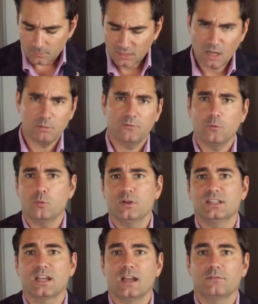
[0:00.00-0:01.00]
Now, before we
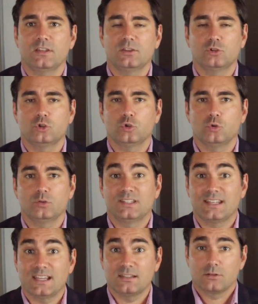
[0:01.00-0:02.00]
dive into
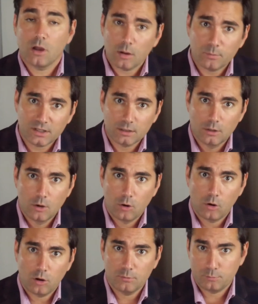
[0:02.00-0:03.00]
today's topic
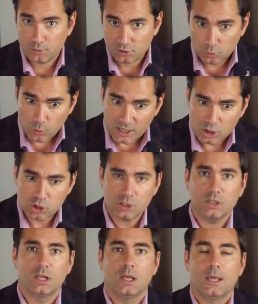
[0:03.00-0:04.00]
on
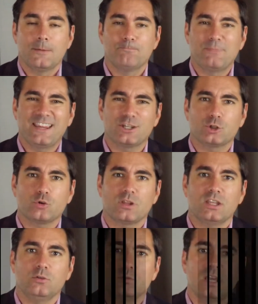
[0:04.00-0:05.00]
persuasion, make sure
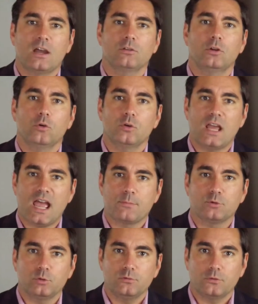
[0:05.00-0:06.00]
that you download
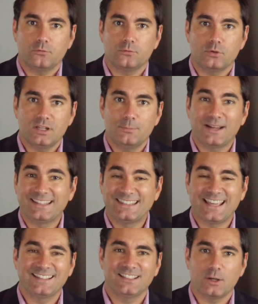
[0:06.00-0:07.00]
absolutely for free my
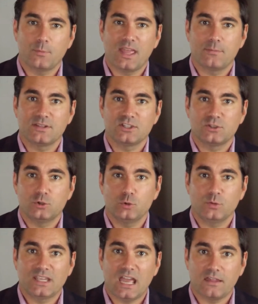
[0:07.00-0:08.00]
10 Commandments
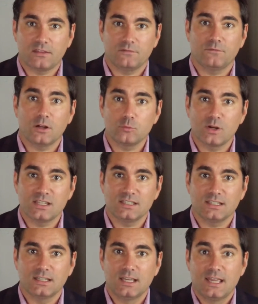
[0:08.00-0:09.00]
to Catholic
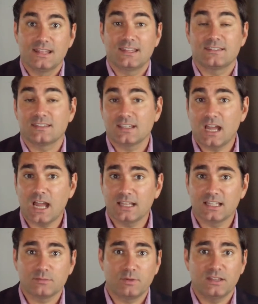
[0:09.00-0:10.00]
Fundraising. This is a
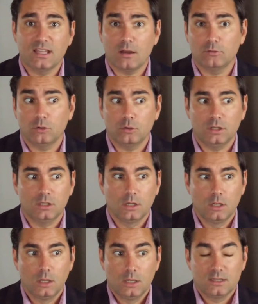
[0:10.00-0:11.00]
guide that's been downloaded
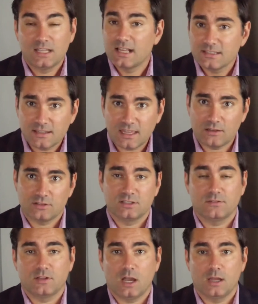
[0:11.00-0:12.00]
tens of
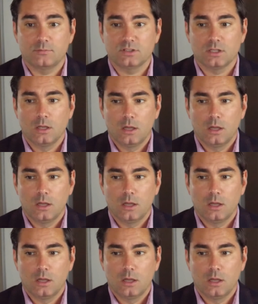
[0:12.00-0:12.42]
thousands of times.